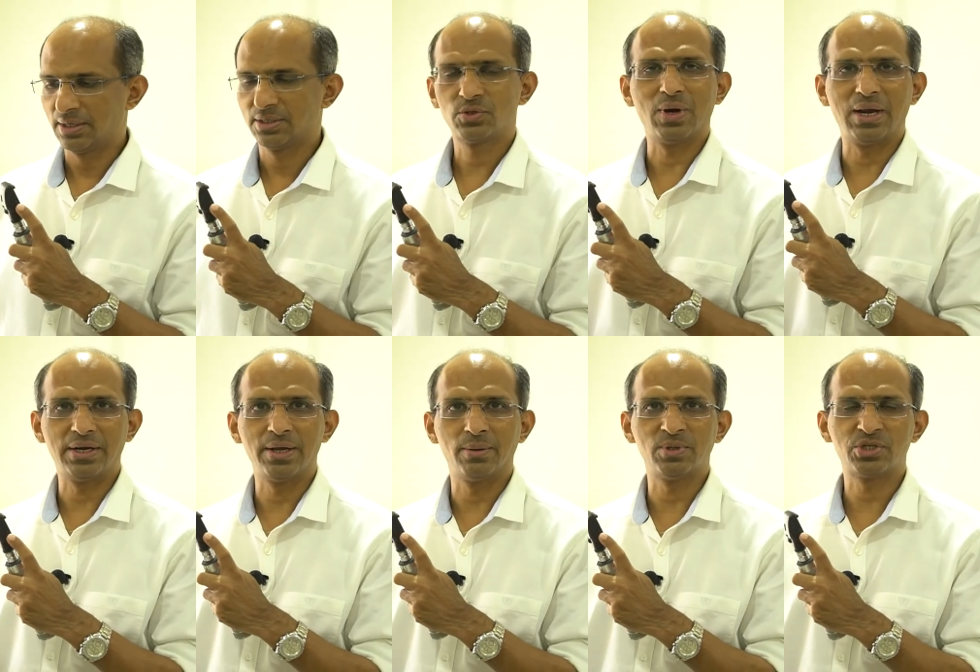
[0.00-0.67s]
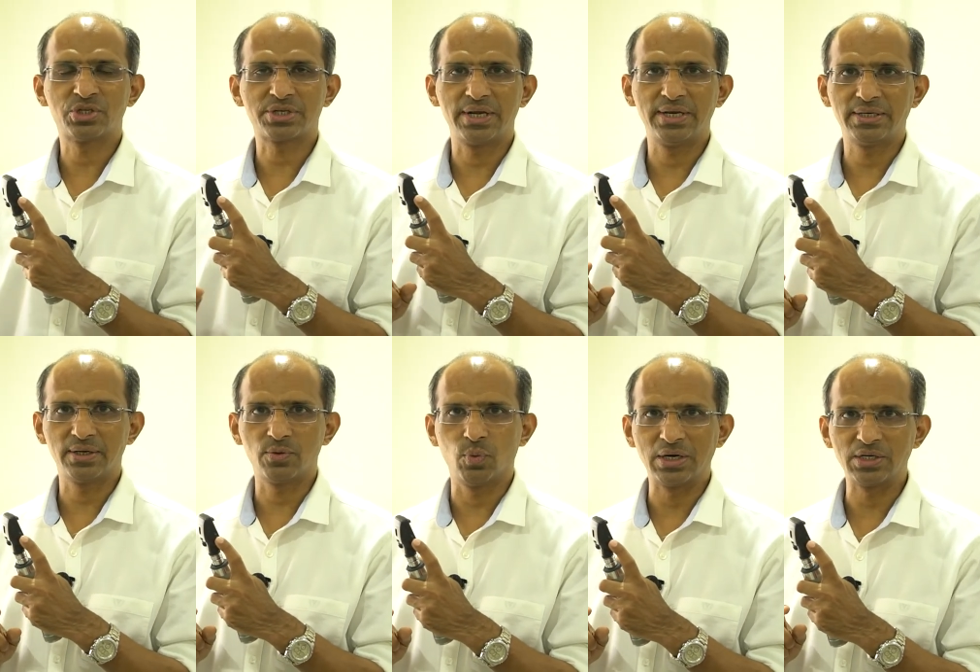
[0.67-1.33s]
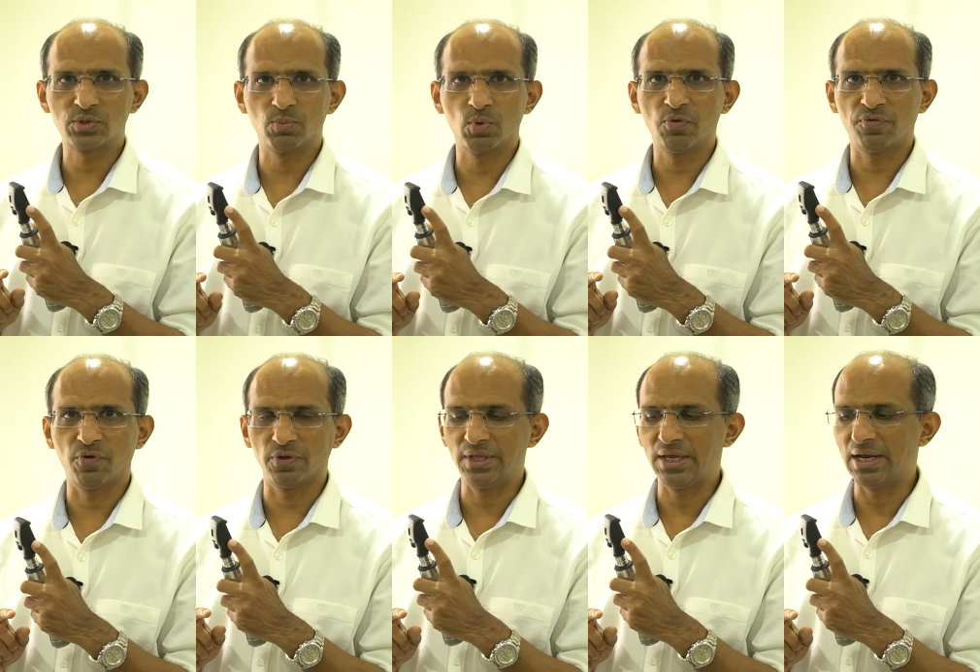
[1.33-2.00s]
So I'll demonstrate it once more
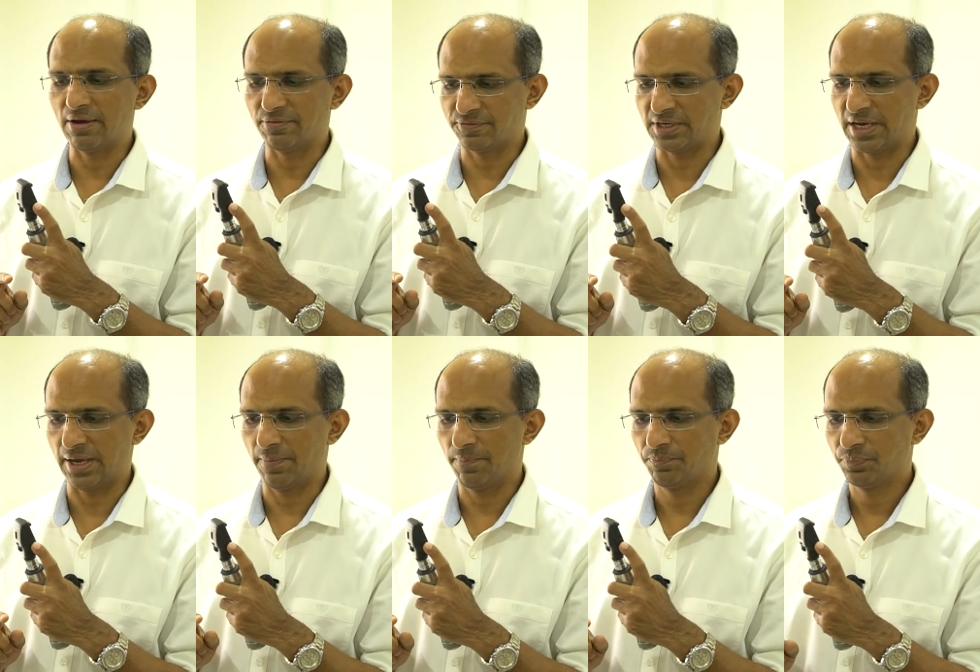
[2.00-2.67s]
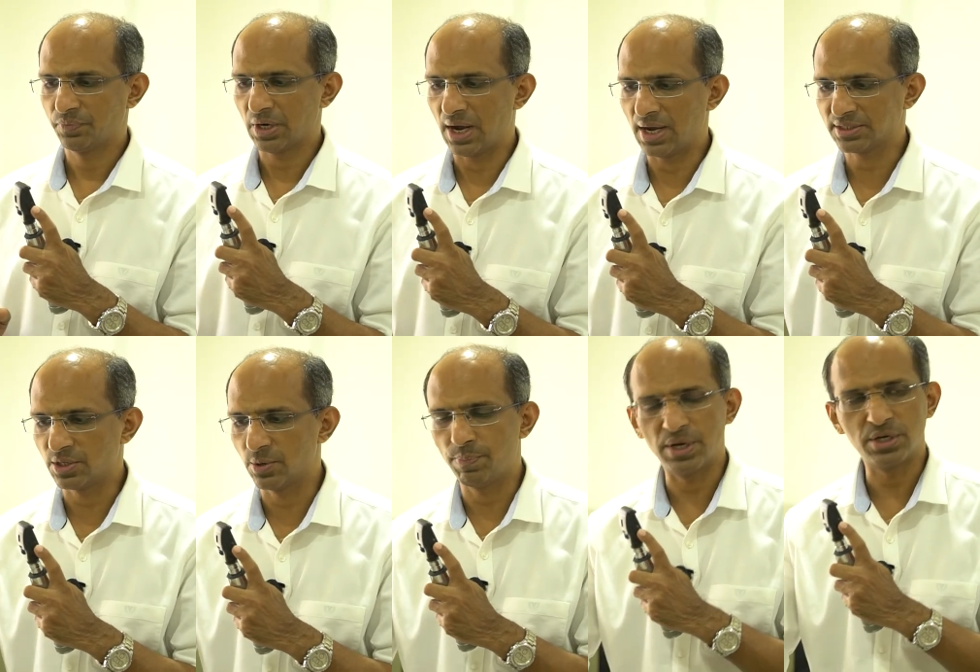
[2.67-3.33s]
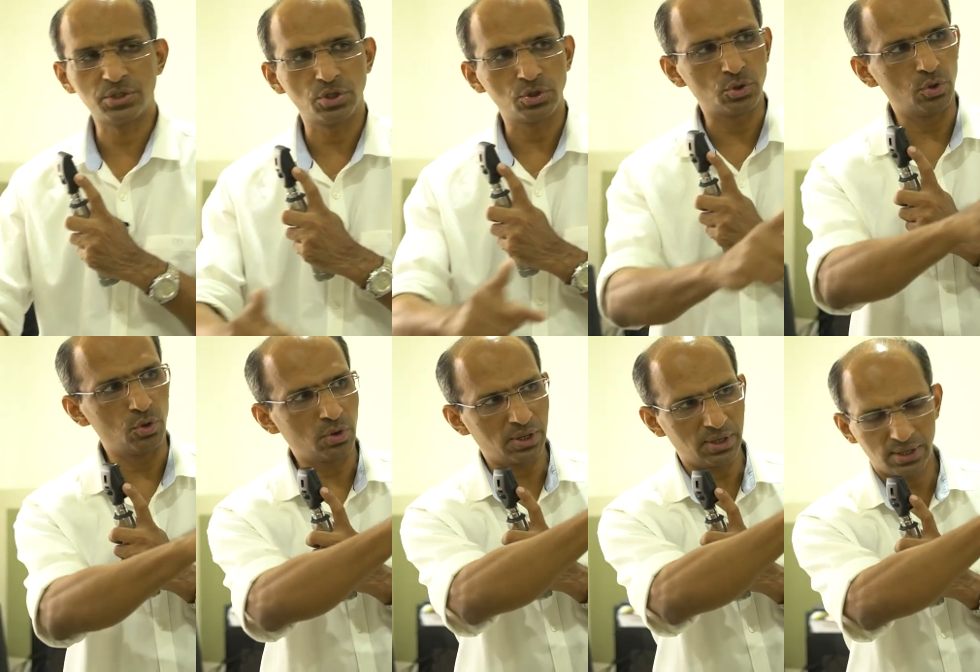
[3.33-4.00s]
for the left eye. Ask the patient to
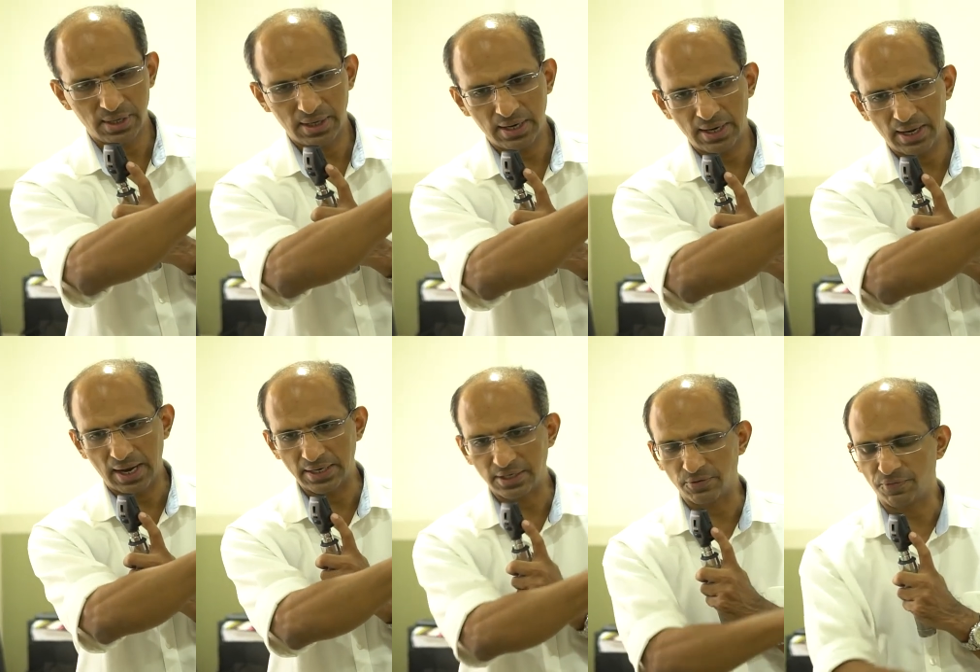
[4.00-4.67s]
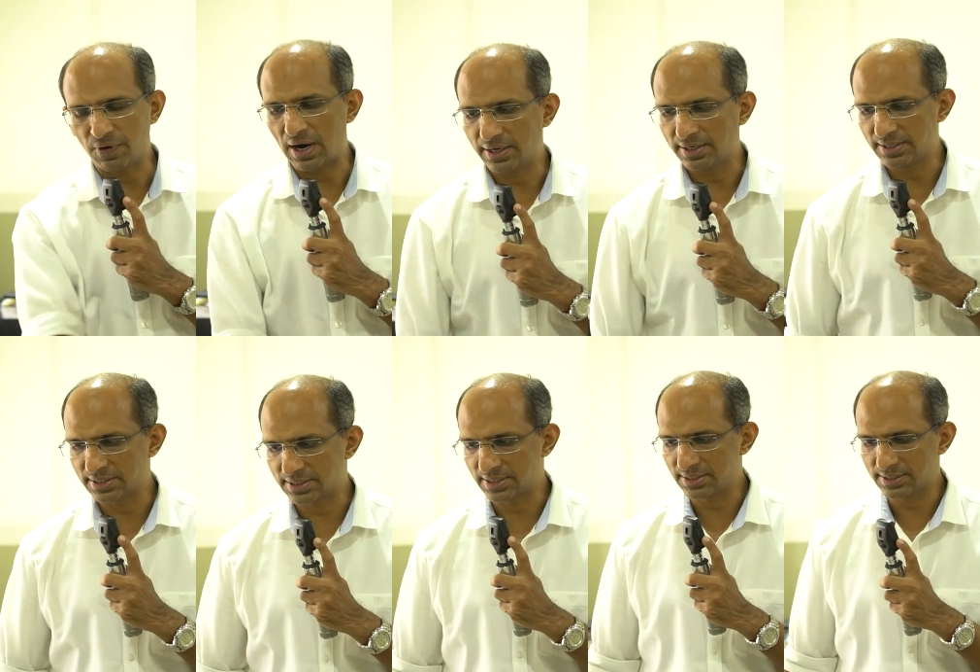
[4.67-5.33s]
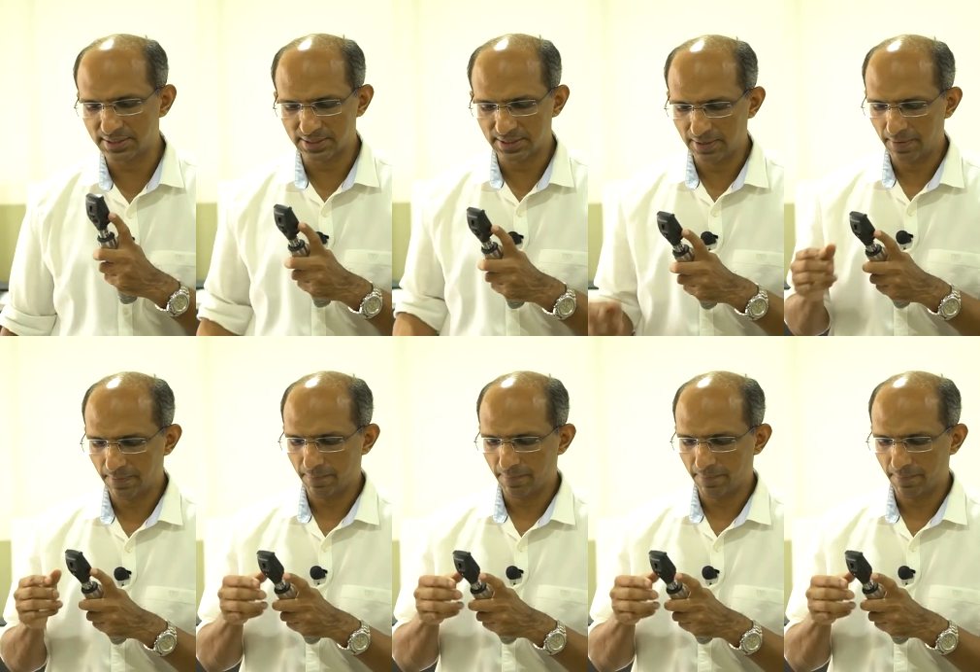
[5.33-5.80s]
look at a far distance.